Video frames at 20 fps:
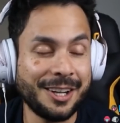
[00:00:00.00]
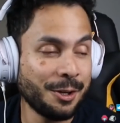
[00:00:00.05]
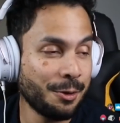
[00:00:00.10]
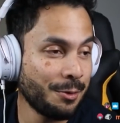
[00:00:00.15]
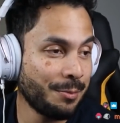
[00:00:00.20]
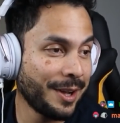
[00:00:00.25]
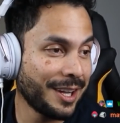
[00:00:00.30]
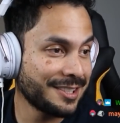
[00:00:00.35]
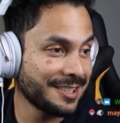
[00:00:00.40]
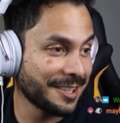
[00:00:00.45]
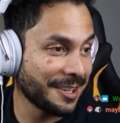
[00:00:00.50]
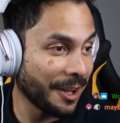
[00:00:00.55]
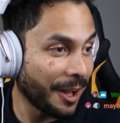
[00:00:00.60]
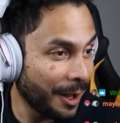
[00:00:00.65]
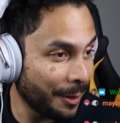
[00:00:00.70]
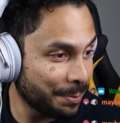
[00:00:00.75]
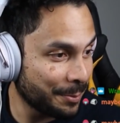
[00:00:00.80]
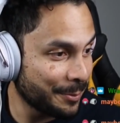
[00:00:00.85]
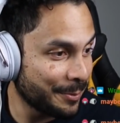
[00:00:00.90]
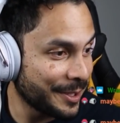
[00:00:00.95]
you were about to
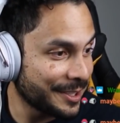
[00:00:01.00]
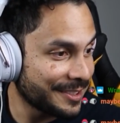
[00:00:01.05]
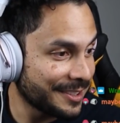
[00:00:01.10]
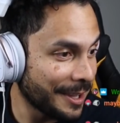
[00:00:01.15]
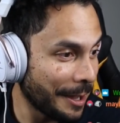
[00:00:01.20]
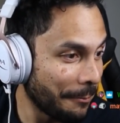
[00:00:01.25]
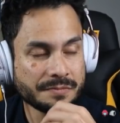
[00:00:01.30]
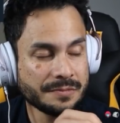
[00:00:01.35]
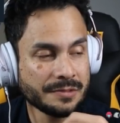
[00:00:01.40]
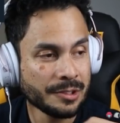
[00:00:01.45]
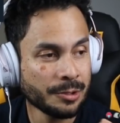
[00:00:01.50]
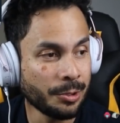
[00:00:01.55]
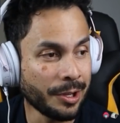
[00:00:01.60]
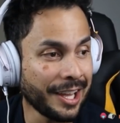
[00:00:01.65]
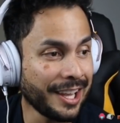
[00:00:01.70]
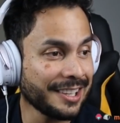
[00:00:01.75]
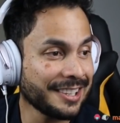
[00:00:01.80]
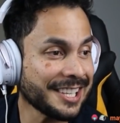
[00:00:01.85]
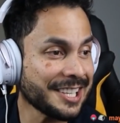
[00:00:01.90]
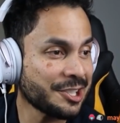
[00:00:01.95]
compliment them. Well,
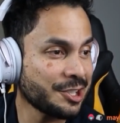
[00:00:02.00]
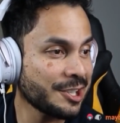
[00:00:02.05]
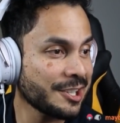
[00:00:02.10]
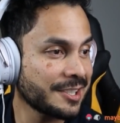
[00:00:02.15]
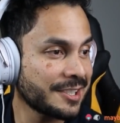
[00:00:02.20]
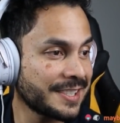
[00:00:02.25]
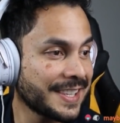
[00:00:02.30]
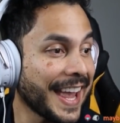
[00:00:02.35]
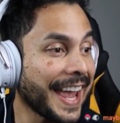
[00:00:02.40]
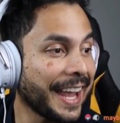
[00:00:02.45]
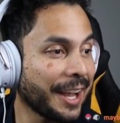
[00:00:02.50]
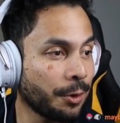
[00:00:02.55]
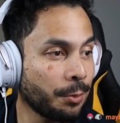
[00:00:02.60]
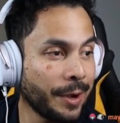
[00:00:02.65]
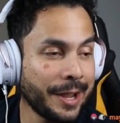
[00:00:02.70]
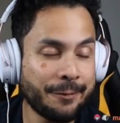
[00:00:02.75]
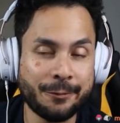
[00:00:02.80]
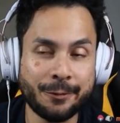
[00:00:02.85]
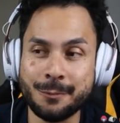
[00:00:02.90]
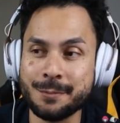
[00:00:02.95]
at least she's staying
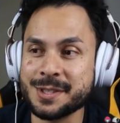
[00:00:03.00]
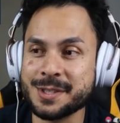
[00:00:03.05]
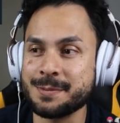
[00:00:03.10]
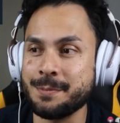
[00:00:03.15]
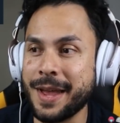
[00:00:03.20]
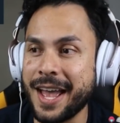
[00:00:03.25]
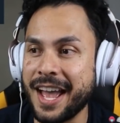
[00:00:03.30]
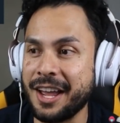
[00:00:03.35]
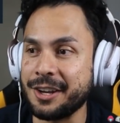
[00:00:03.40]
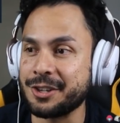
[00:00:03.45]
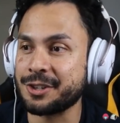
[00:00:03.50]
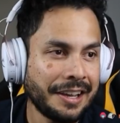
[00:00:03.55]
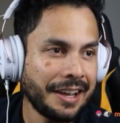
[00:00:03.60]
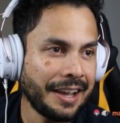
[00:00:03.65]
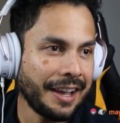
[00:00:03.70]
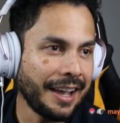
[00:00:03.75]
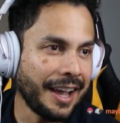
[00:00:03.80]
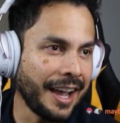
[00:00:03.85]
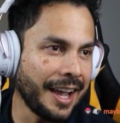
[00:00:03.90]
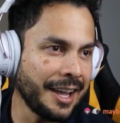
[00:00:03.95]
away from Smash.
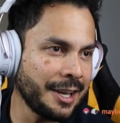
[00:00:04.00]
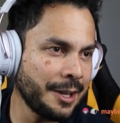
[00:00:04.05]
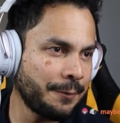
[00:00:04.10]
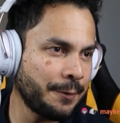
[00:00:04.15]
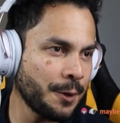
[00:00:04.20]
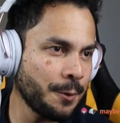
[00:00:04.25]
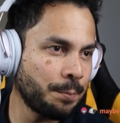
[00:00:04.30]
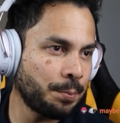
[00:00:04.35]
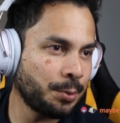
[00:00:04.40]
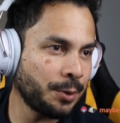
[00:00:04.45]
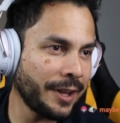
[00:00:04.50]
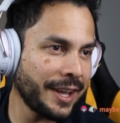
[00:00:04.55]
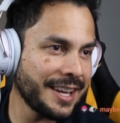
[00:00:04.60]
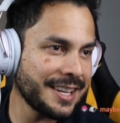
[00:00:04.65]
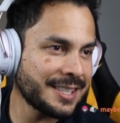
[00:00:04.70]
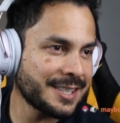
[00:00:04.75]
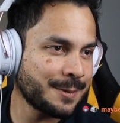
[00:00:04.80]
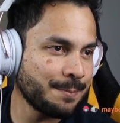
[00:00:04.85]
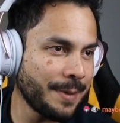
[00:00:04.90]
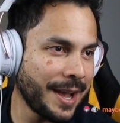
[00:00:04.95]
And if you play
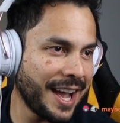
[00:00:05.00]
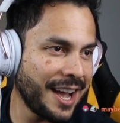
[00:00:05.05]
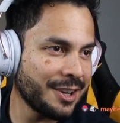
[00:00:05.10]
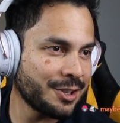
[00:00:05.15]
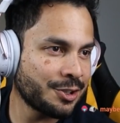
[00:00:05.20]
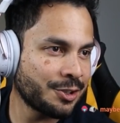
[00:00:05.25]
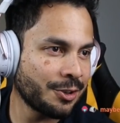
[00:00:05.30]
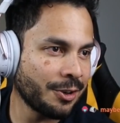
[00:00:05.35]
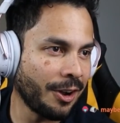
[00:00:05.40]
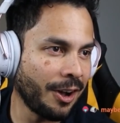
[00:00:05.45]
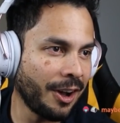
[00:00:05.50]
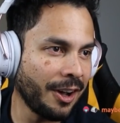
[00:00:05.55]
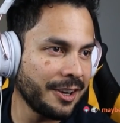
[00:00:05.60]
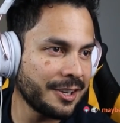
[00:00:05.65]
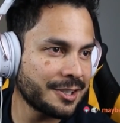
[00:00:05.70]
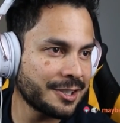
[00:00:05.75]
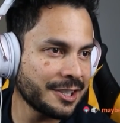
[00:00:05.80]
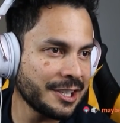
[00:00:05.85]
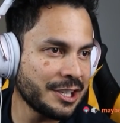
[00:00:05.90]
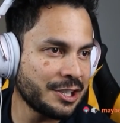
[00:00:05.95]
Smash, you're
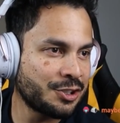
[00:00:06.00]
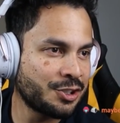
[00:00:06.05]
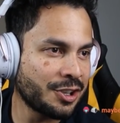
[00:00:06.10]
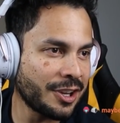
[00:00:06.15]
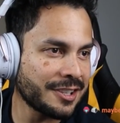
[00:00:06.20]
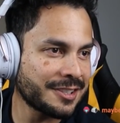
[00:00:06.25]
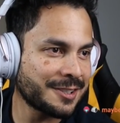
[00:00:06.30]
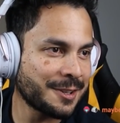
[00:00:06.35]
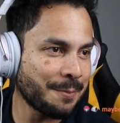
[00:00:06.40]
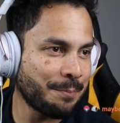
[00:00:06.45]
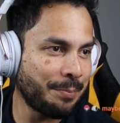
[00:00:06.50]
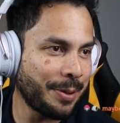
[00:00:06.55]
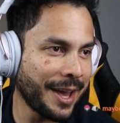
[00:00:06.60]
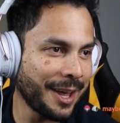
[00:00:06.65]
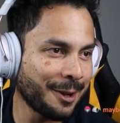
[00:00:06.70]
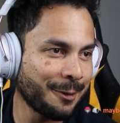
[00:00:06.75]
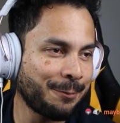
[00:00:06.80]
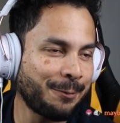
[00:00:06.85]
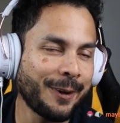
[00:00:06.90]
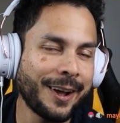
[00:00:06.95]
honestly just a
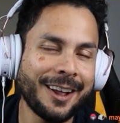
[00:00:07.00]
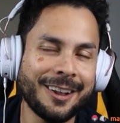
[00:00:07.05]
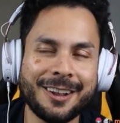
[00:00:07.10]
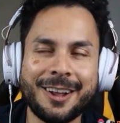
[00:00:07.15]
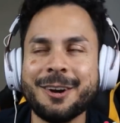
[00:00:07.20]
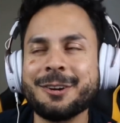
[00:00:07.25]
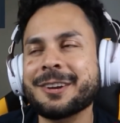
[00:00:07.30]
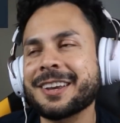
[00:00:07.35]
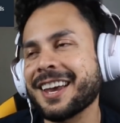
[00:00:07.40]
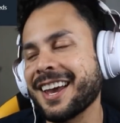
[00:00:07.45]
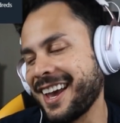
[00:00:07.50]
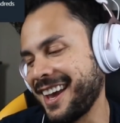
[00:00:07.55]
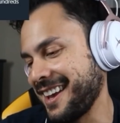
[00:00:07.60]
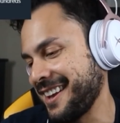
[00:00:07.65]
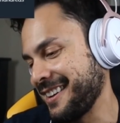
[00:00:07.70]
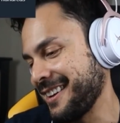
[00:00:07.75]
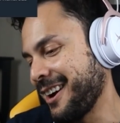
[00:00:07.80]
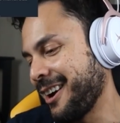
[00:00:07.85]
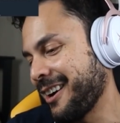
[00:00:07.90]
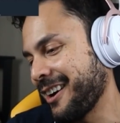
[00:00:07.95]
pedophile.
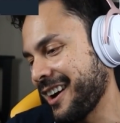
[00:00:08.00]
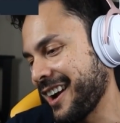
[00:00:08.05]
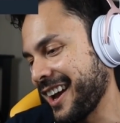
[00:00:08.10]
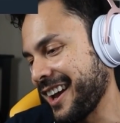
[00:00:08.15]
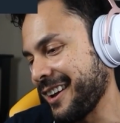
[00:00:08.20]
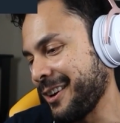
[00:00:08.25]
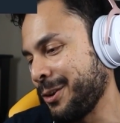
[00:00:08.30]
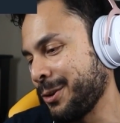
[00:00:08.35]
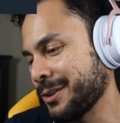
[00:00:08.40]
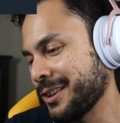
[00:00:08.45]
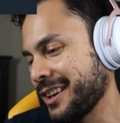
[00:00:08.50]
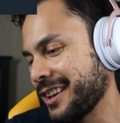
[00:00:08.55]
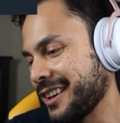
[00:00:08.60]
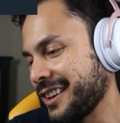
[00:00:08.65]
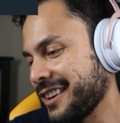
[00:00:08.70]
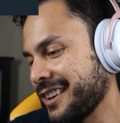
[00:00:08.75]
Okay, alright, hold on.